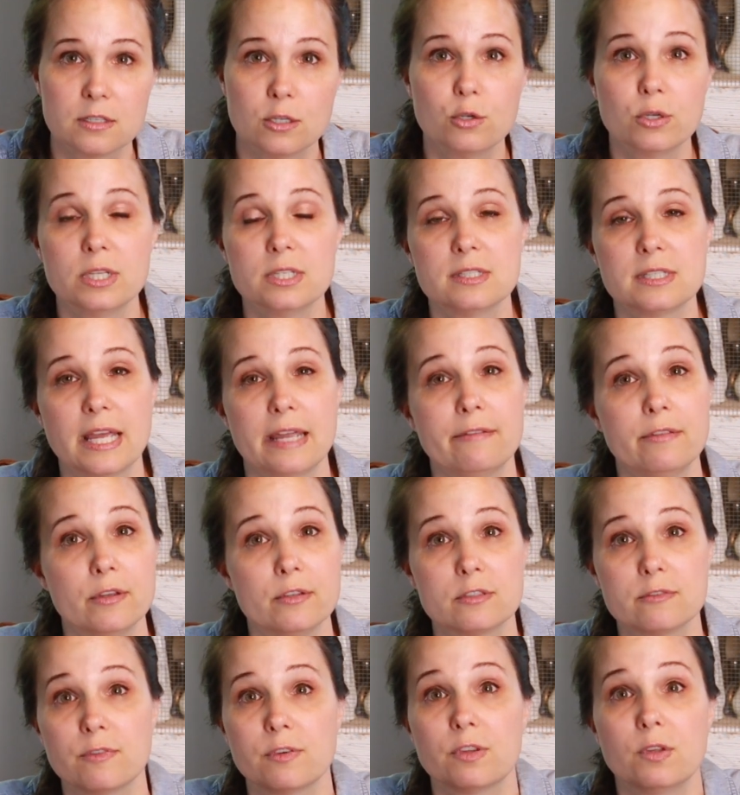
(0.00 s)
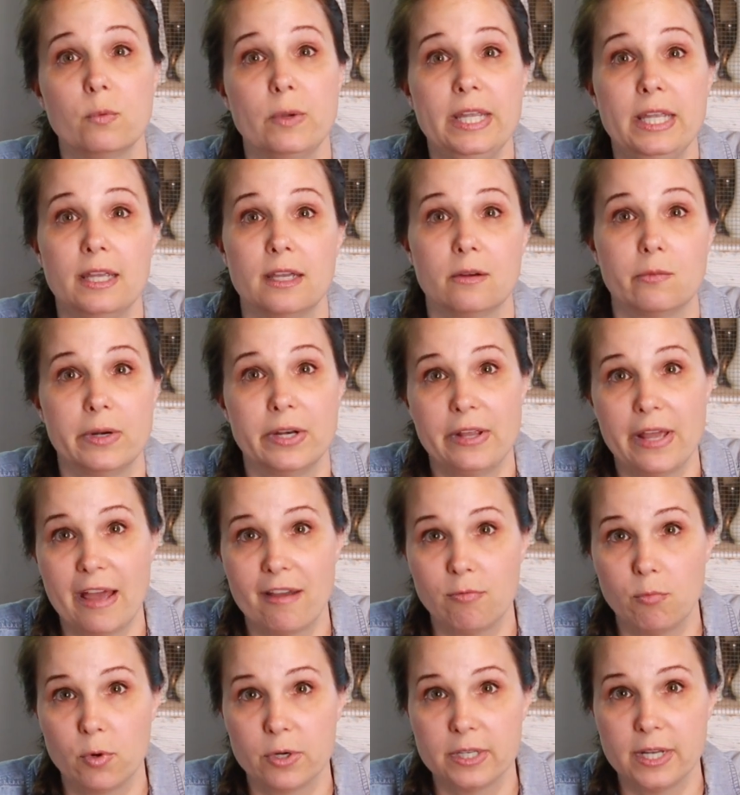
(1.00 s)
you can save those for the weekend when you
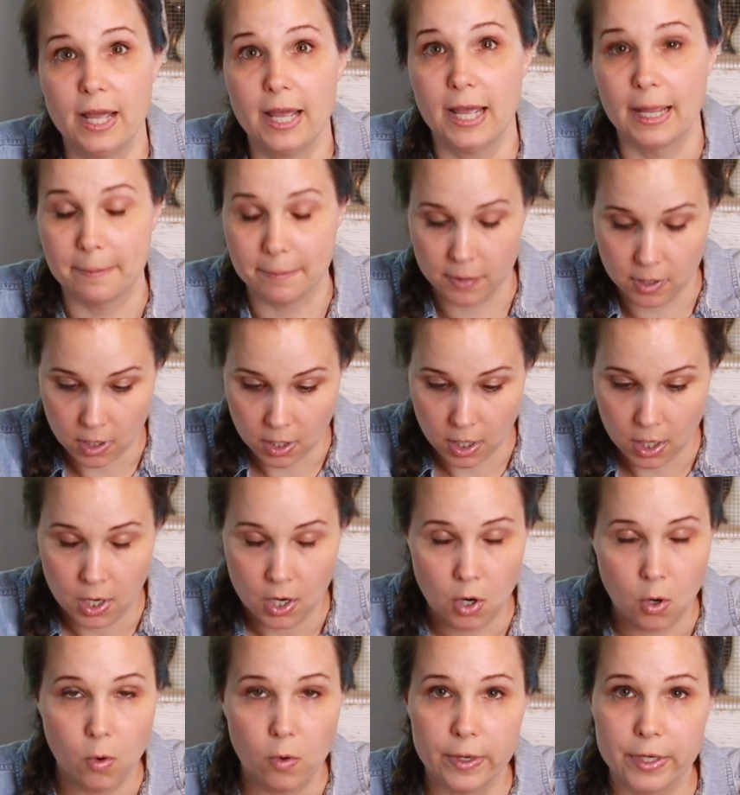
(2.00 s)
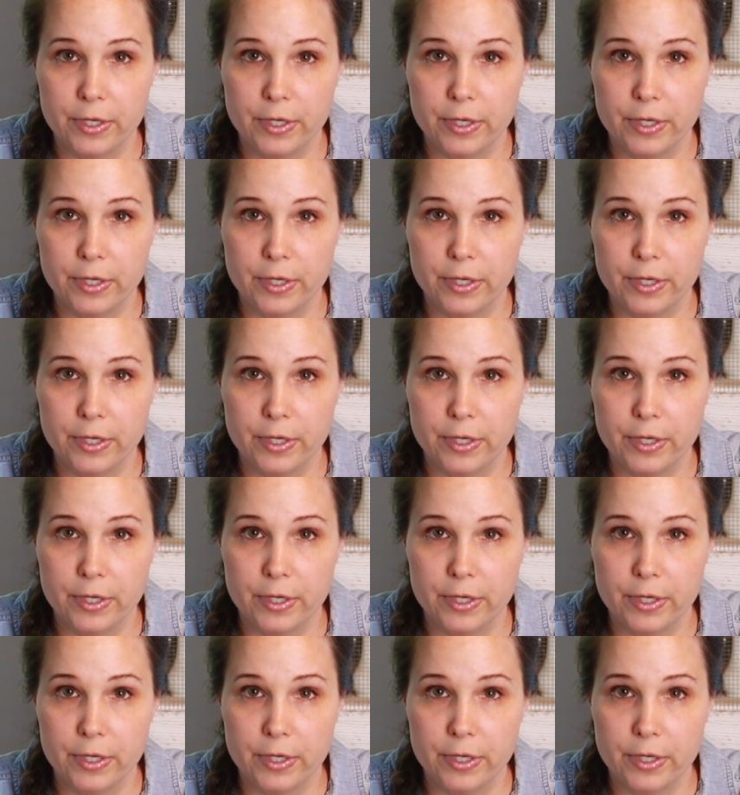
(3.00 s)
have more time. Or